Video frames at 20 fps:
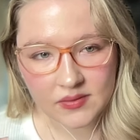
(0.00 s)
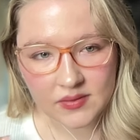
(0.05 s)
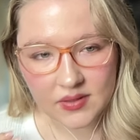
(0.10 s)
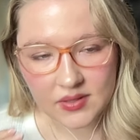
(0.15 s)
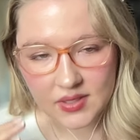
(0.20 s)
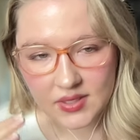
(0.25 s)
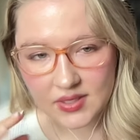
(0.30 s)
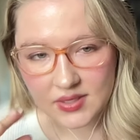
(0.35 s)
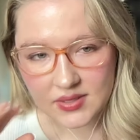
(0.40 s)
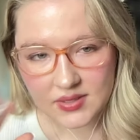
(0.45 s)

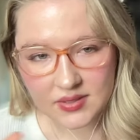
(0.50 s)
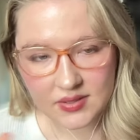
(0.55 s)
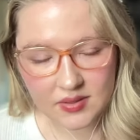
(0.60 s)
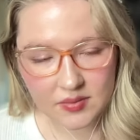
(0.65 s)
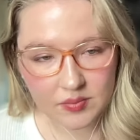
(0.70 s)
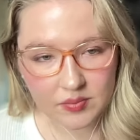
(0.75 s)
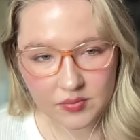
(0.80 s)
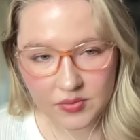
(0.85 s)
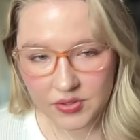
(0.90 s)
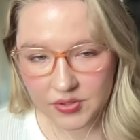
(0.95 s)
that it's
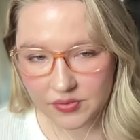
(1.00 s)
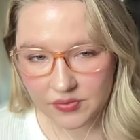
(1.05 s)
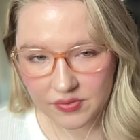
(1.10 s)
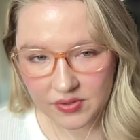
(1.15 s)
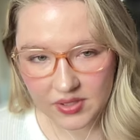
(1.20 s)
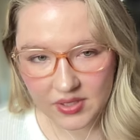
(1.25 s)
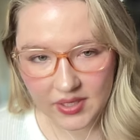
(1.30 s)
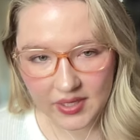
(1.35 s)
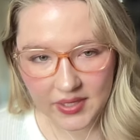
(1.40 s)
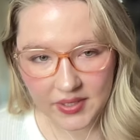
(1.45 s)
good for
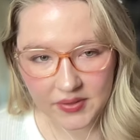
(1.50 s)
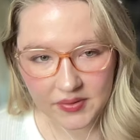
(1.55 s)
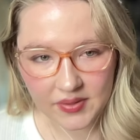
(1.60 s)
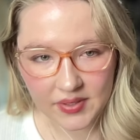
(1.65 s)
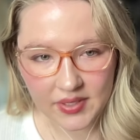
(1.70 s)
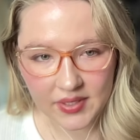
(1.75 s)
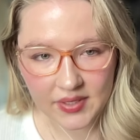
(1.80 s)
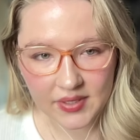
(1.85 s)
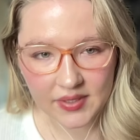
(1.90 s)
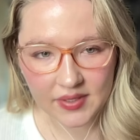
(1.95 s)

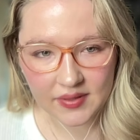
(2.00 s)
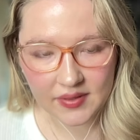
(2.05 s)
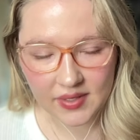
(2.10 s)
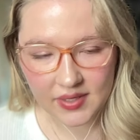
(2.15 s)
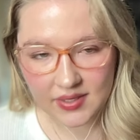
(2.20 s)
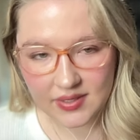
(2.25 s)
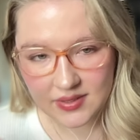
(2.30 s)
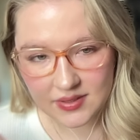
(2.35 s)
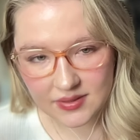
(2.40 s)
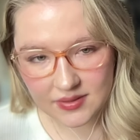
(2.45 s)
layering,
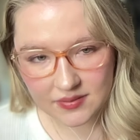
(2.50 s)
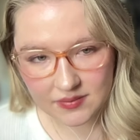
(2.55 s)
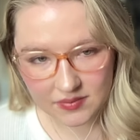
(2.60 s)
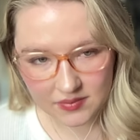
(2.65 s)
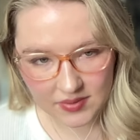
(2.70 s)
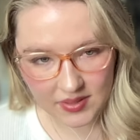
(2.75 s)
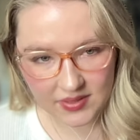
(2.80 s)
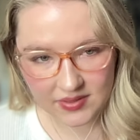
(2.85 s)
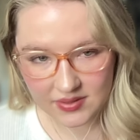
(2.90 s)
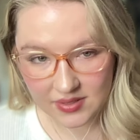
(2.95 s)
that it
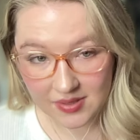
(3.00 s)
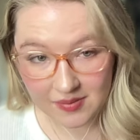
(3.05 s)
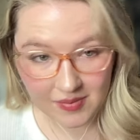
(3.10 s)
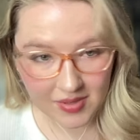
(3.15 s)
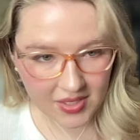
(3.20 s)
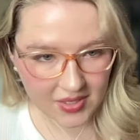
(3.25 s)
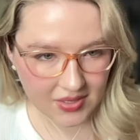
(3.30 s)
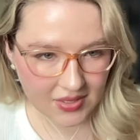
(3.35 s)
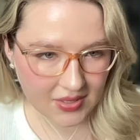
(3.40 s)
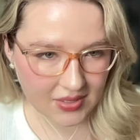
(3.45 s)
has an
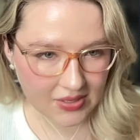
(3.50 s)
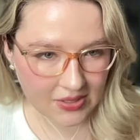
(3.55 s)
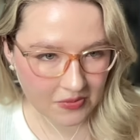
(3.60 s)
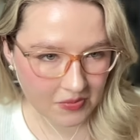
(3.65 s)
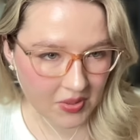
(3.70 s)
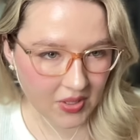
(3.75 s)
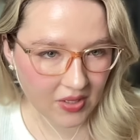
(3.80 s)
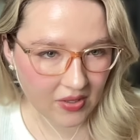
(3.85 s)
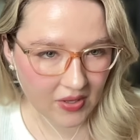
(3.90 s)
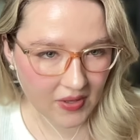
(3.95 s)
amazing
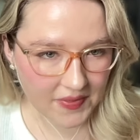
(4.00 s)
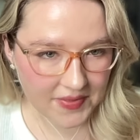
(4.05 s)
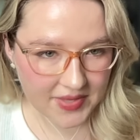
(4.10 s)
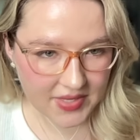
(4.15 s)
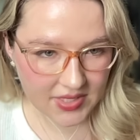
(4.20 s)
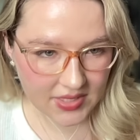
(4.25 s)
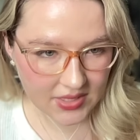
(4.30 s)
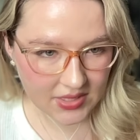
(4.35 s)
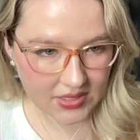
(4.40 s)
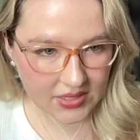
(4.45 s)
smell on
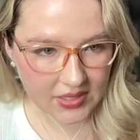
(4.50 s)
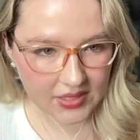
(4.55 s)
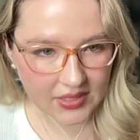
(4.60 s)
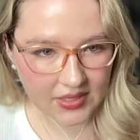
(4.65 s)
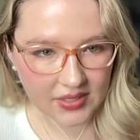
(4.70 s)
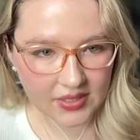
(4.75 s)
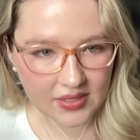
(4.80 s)
the skin.